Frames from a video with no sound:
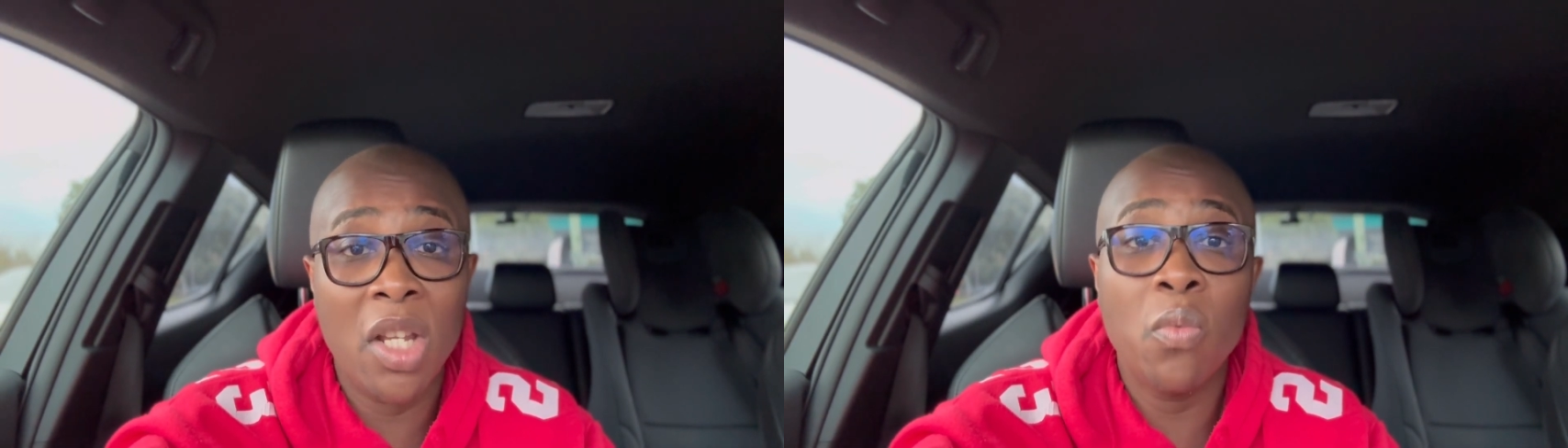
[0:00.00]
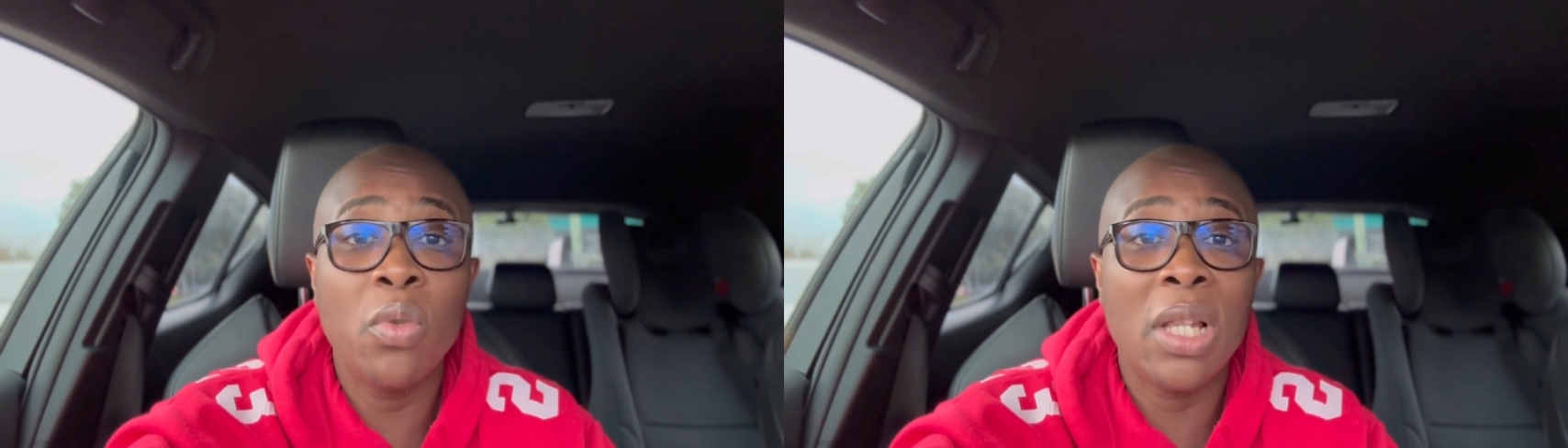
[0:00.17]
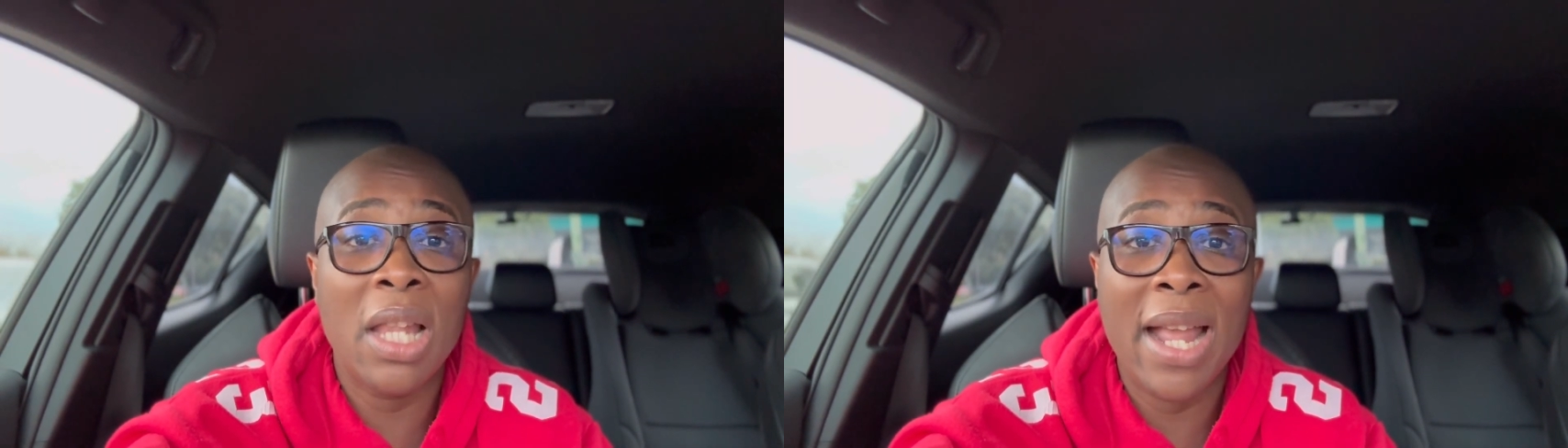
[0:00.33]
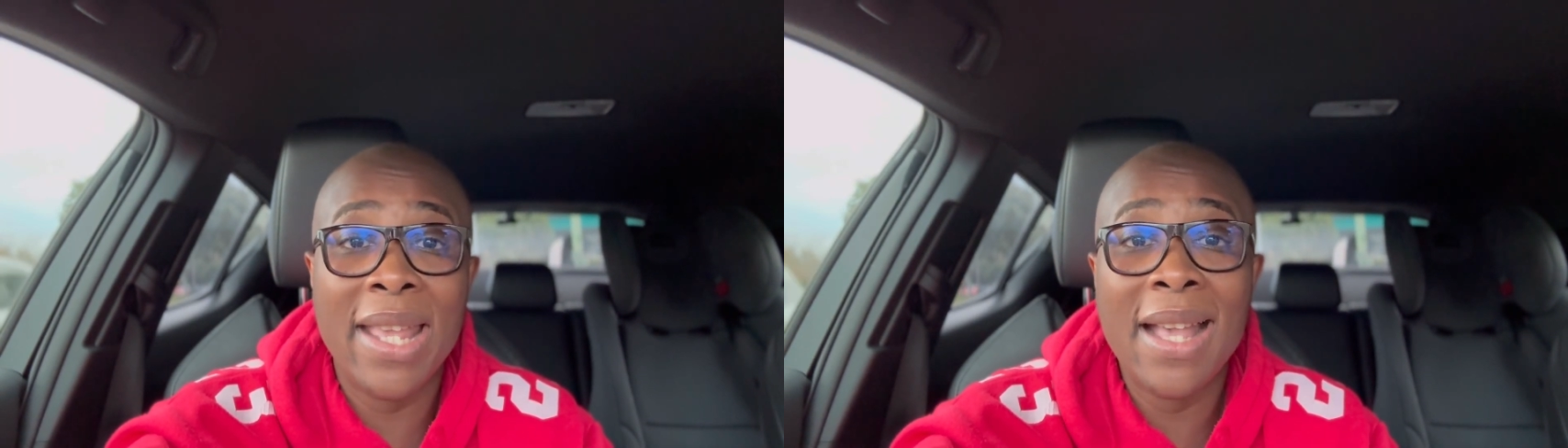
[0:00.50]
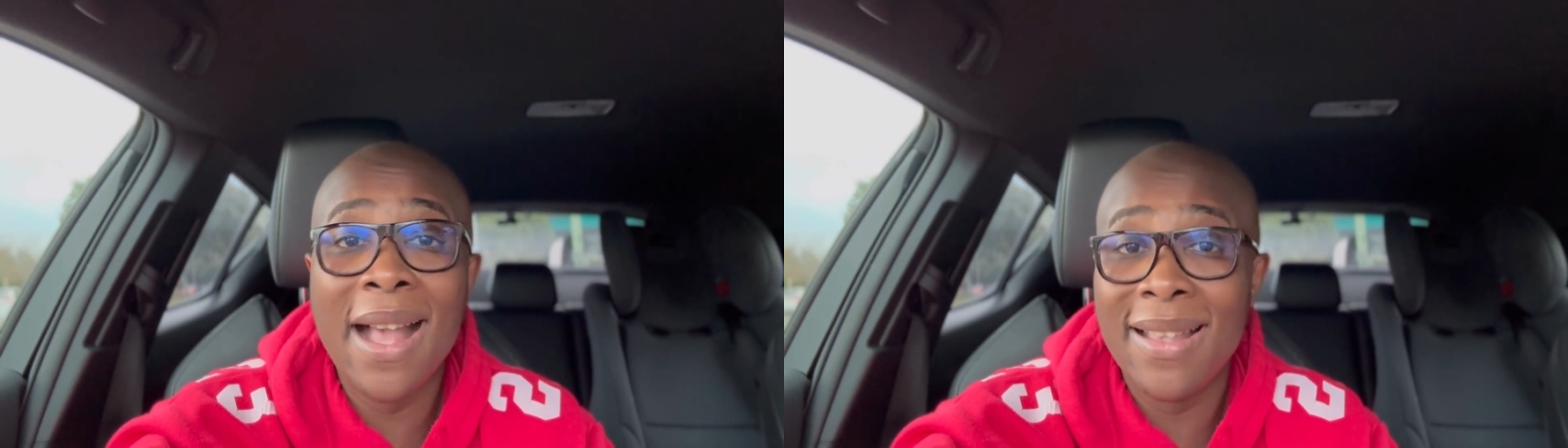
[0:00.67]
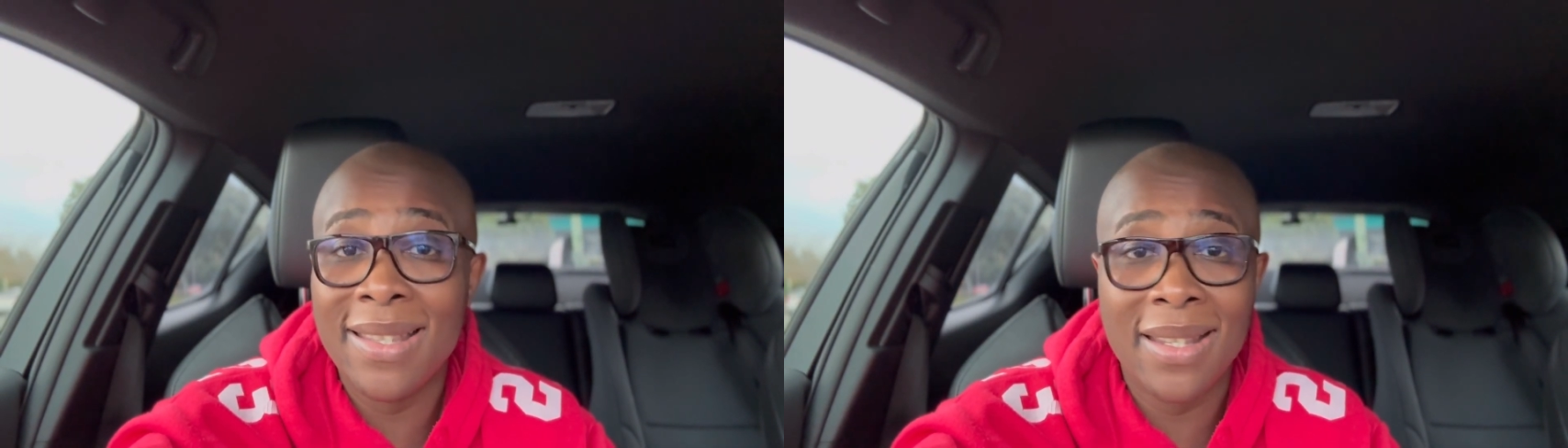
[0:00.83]
would like
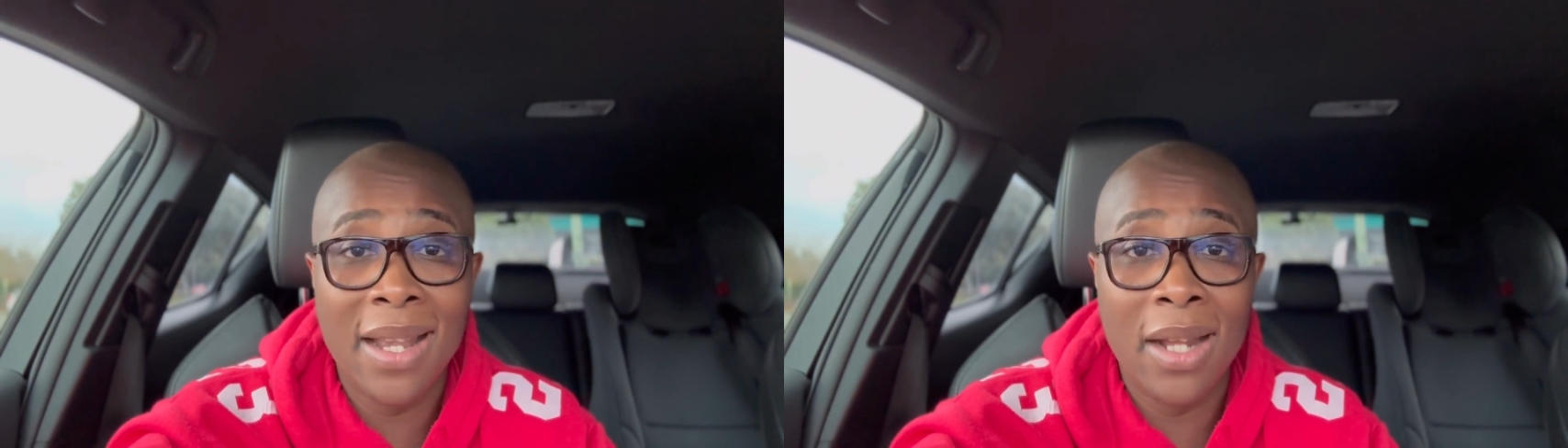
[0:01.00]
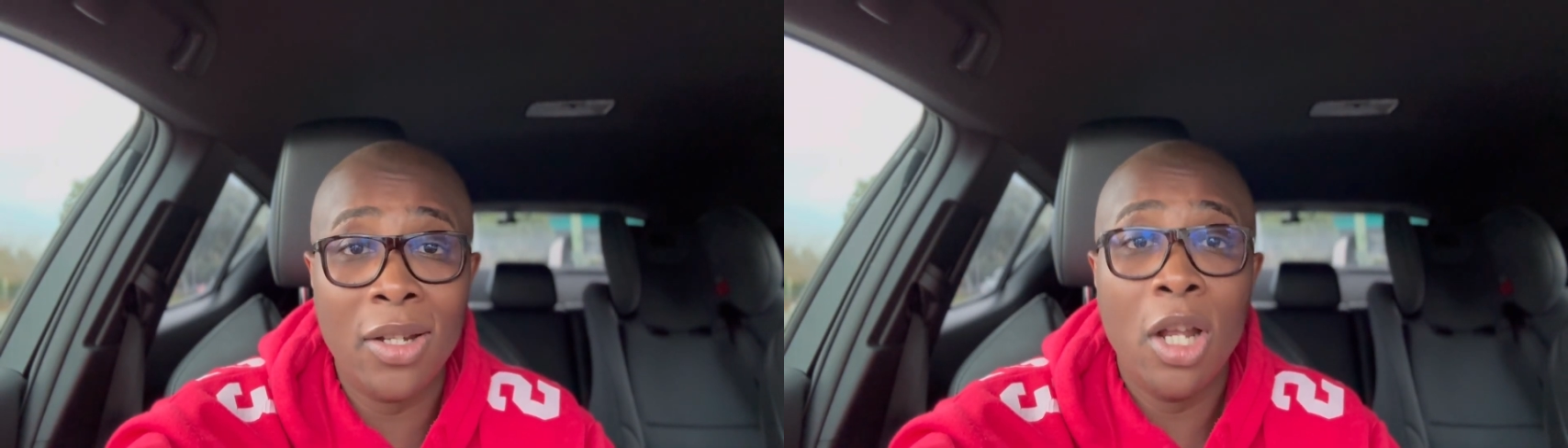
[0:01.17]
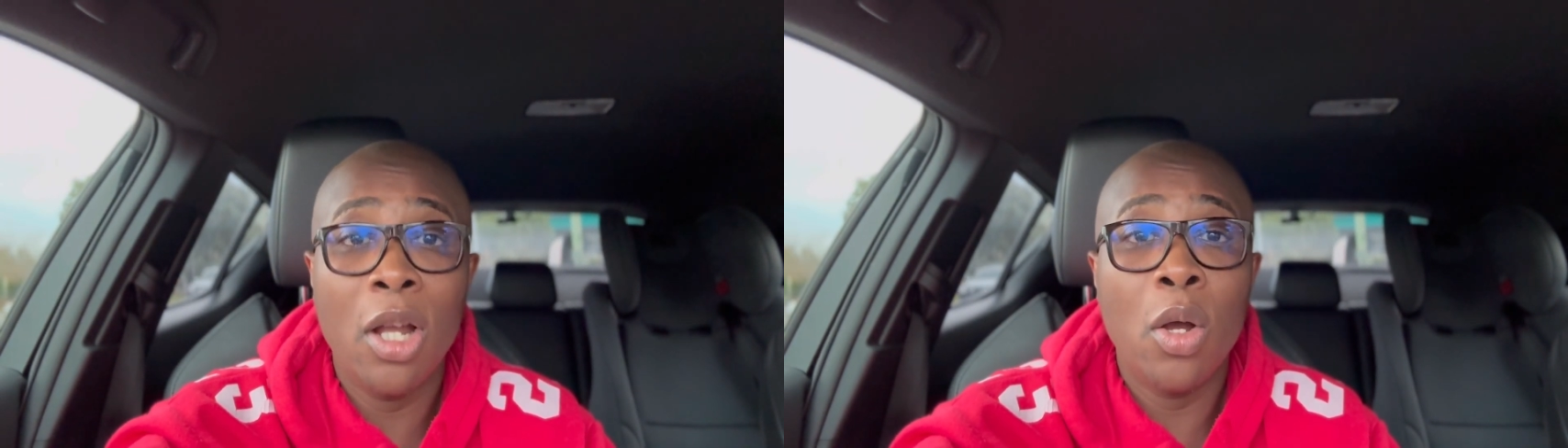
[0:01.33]
answered